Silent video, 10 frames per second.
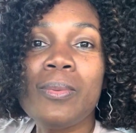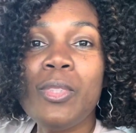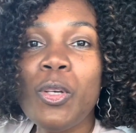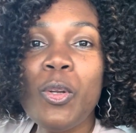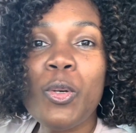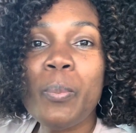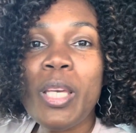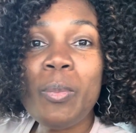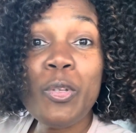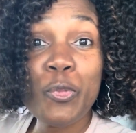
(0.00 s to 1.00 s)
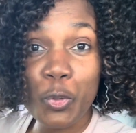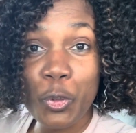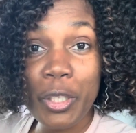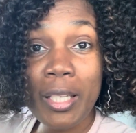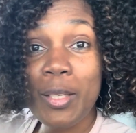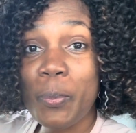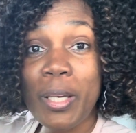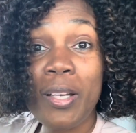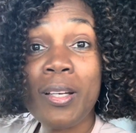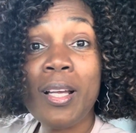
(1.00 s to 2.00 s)
maybe 40,
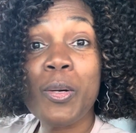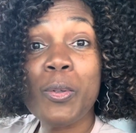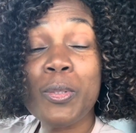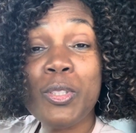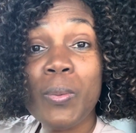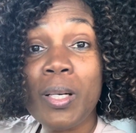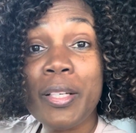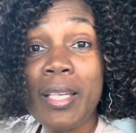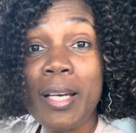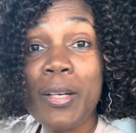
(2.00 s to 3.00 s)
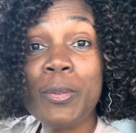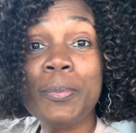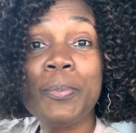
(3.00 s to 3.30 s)
depending on how old you are now,